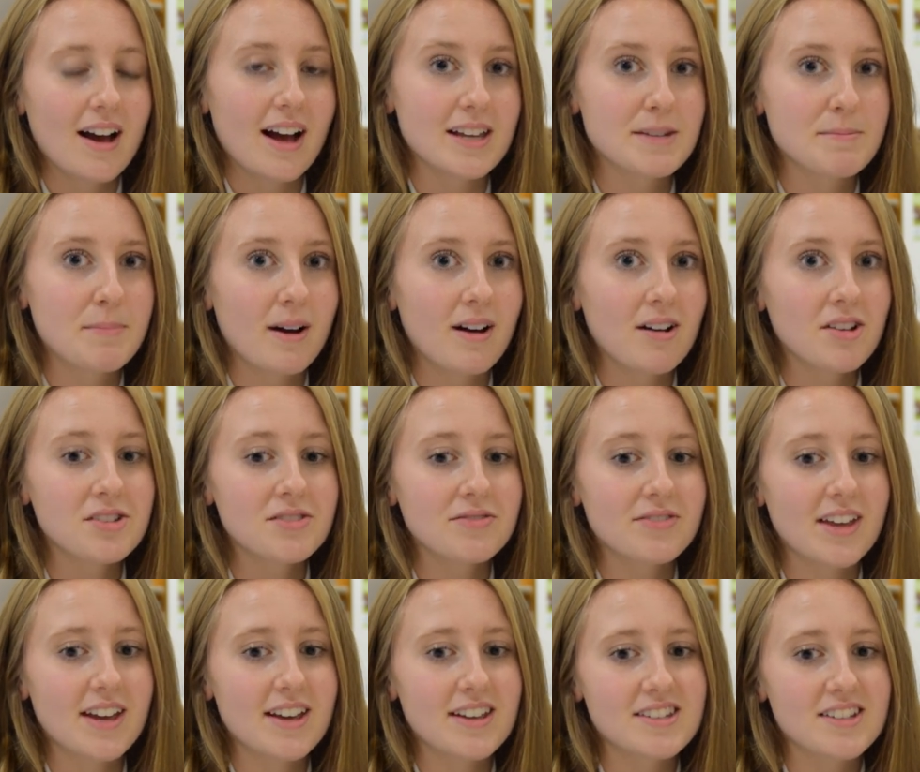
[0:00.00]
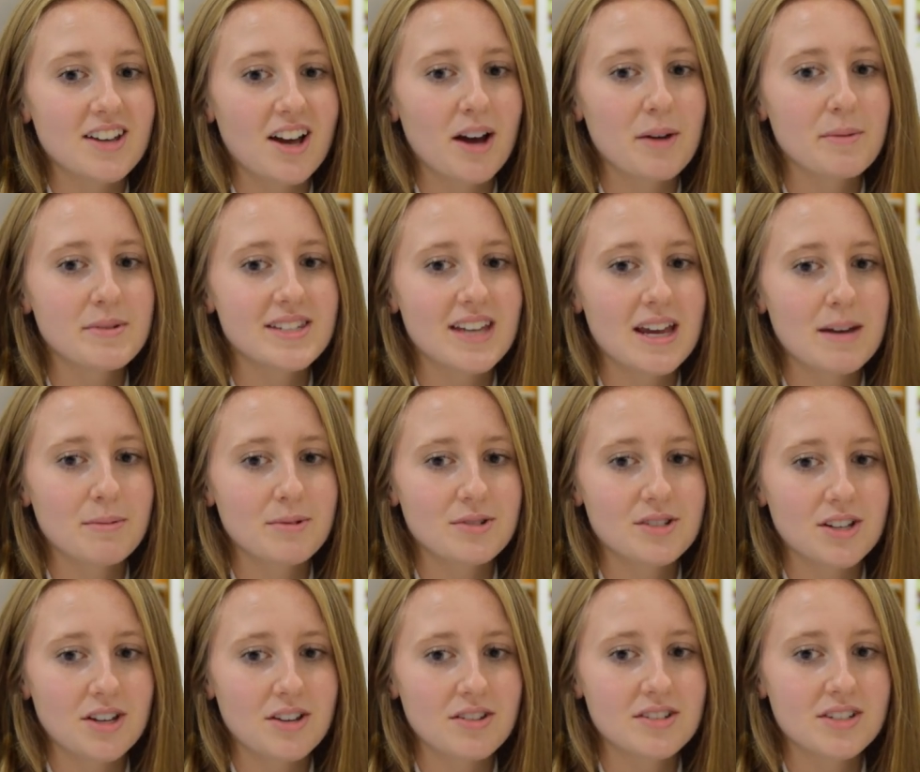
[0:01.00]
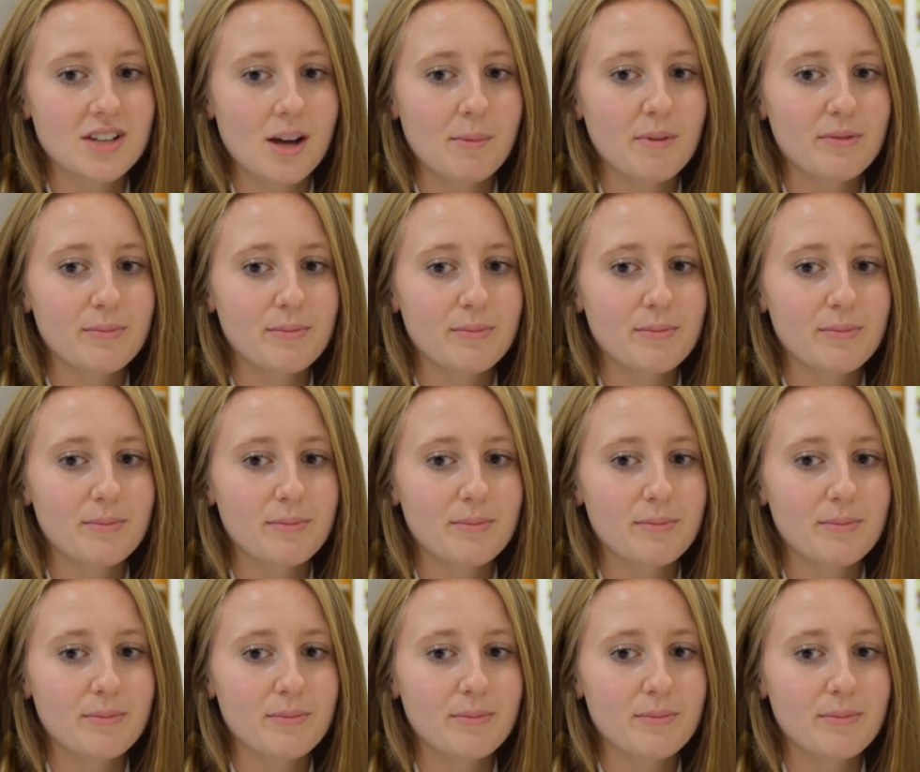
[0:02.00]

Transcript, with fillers: as part of this, I was able to use some